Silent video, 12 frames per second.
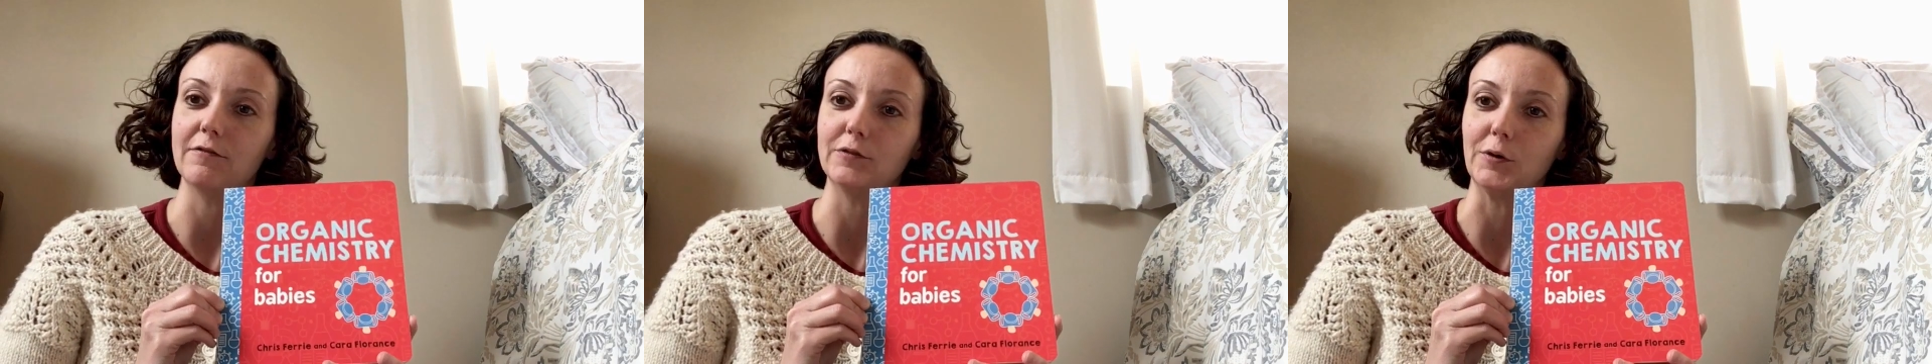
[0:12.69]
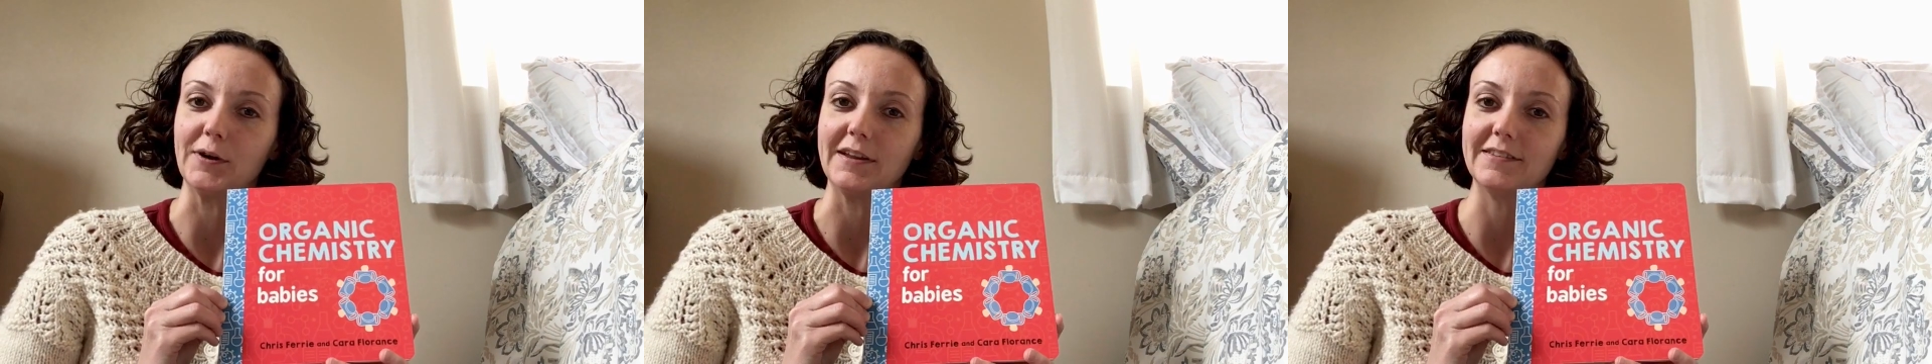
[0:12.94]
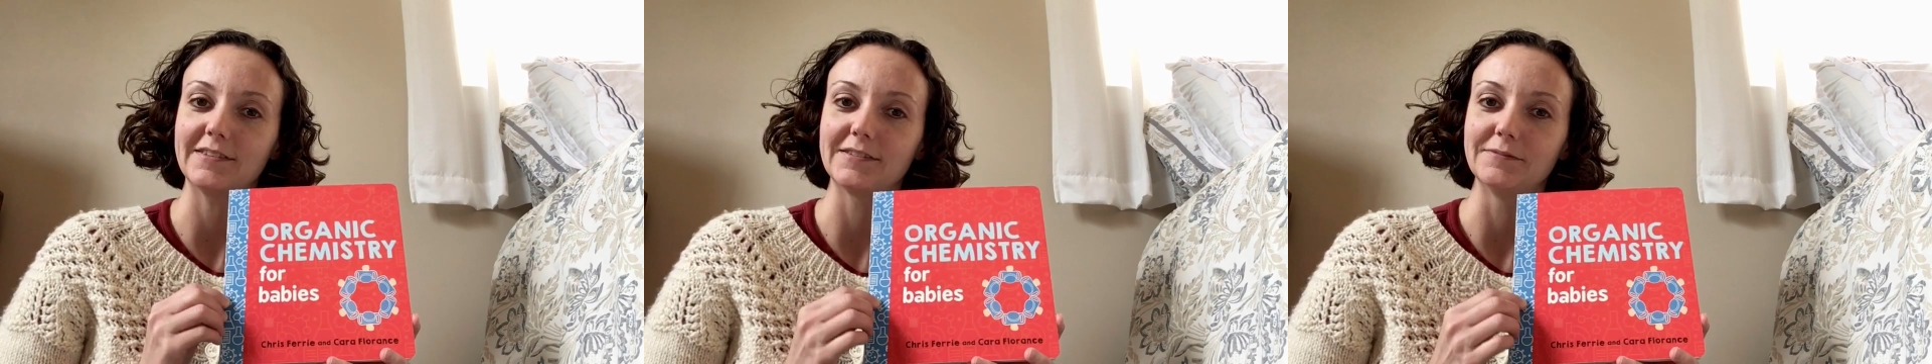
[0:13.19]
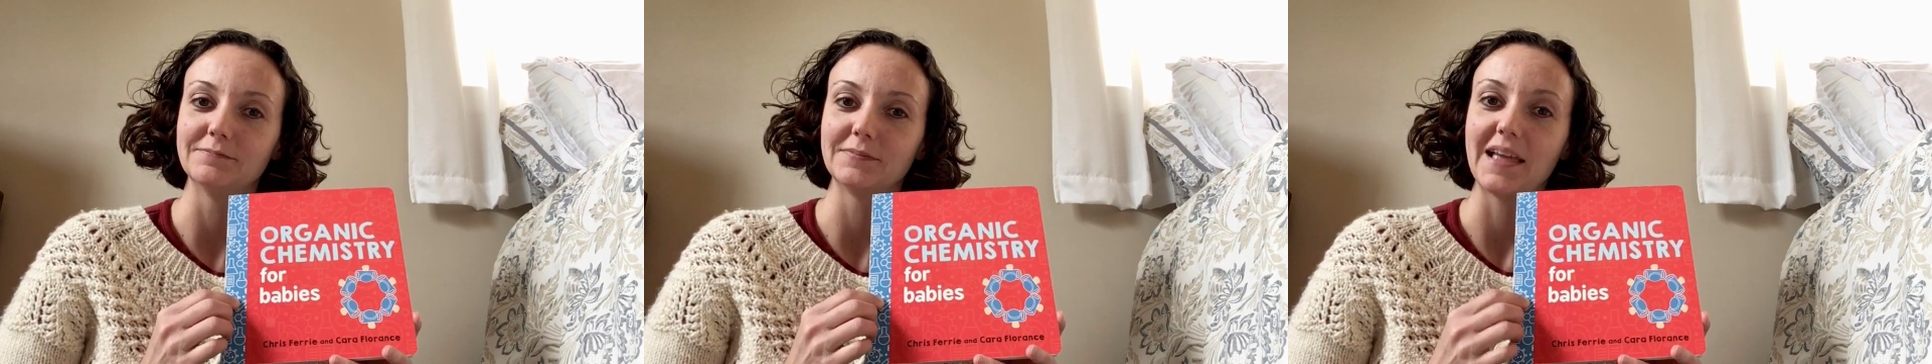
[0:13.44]
Florance.
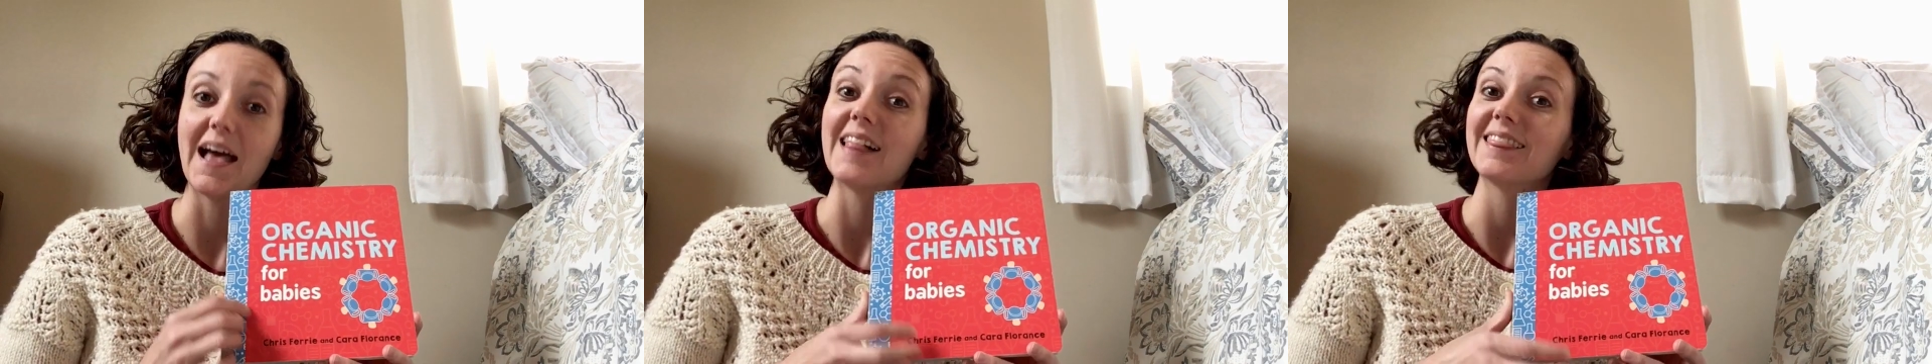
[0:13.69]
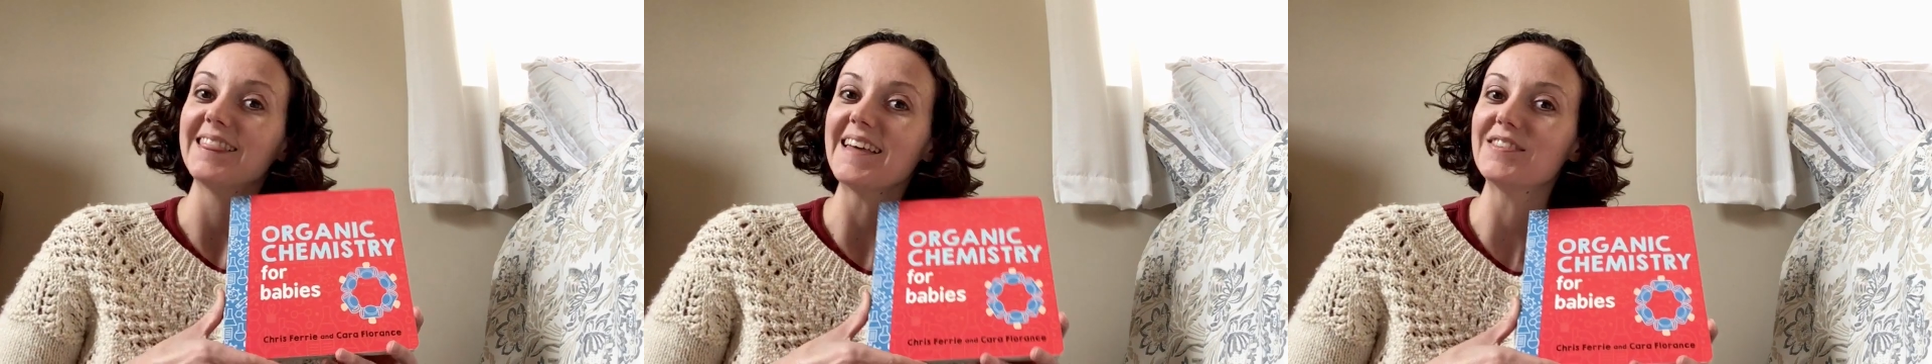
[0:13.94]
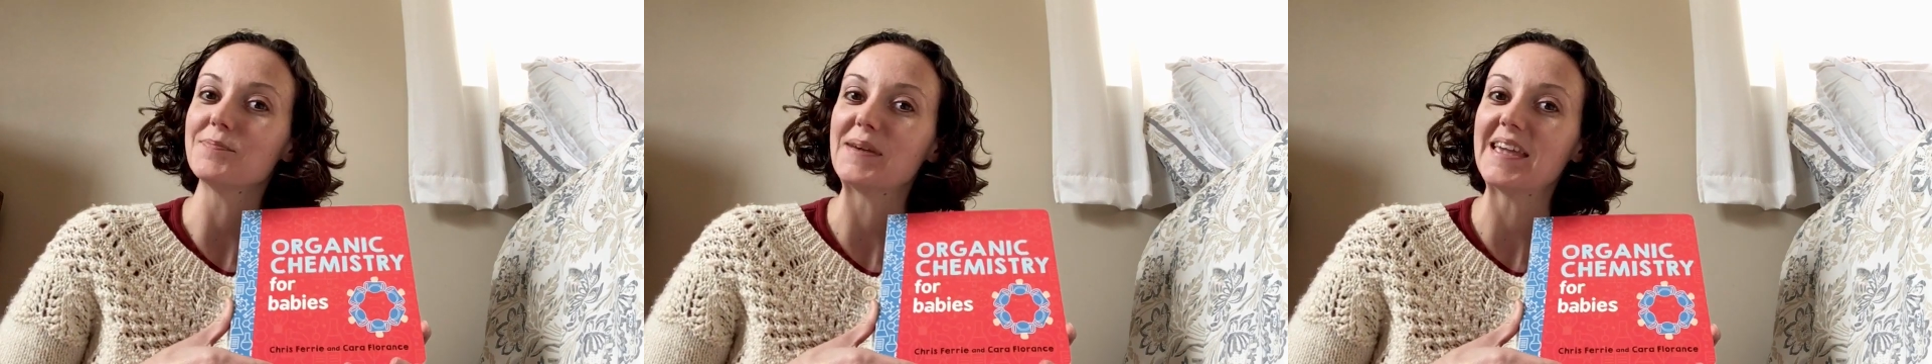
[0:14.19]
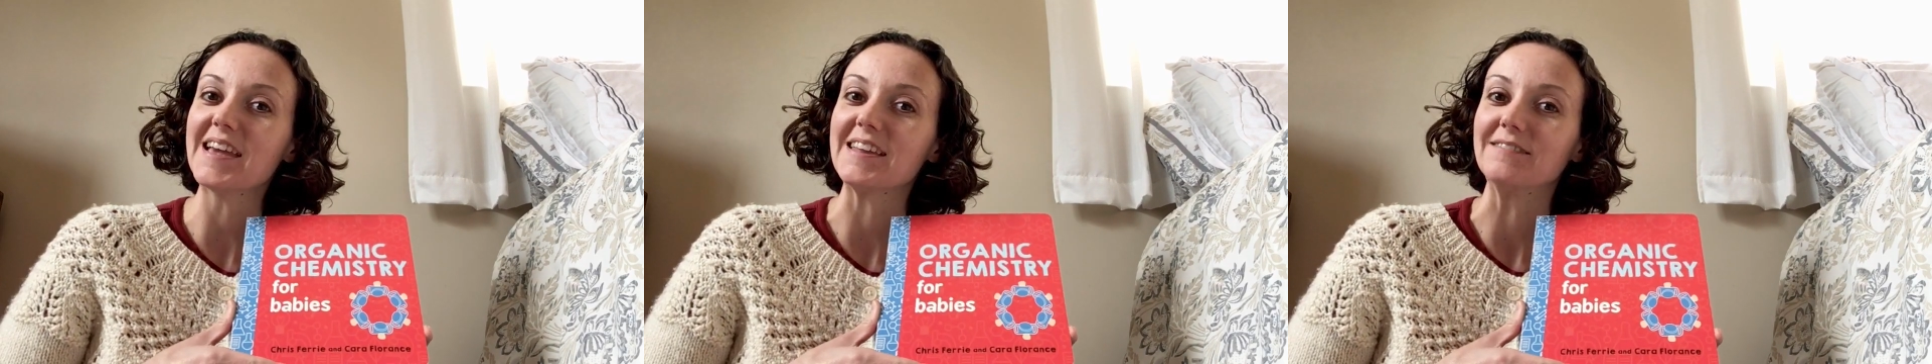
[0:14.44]
Let's
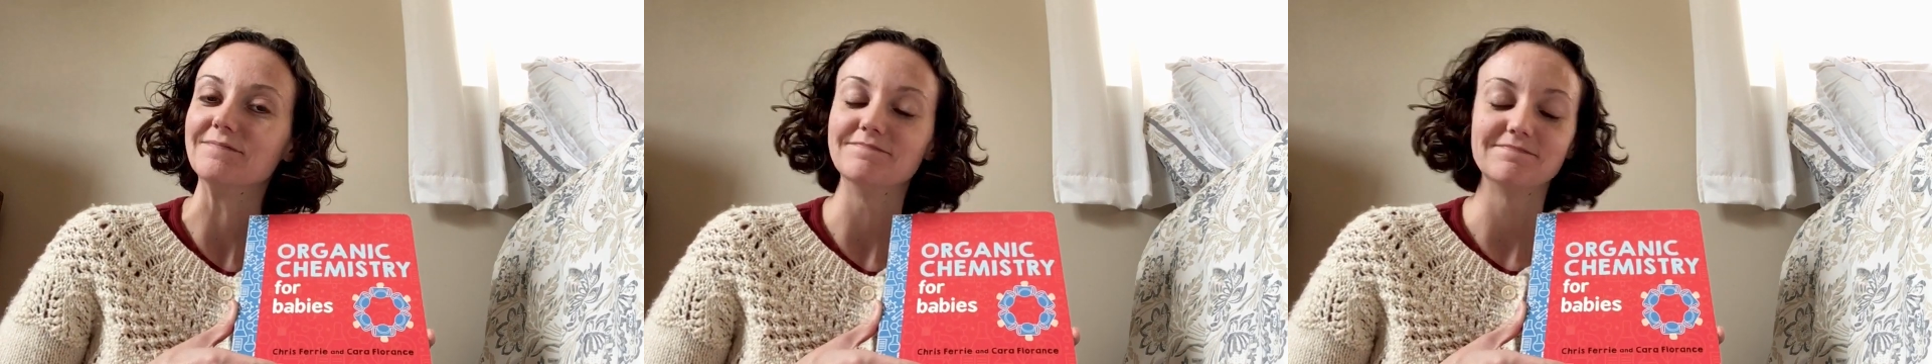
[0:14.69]
begin.